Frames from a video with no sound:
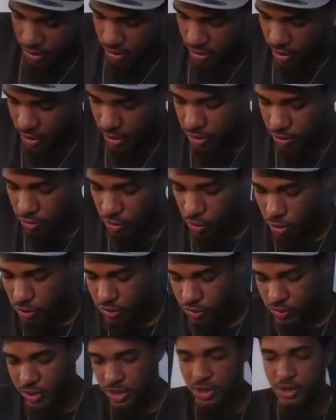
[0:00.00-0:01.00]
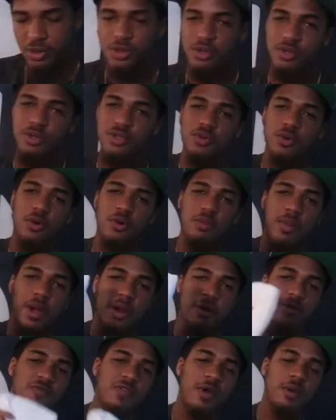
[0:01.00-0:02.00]
Then, of course, we got your usual
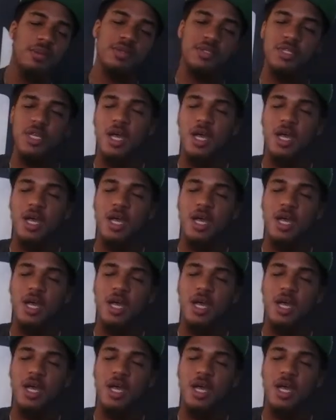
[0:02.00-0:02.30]
microfiber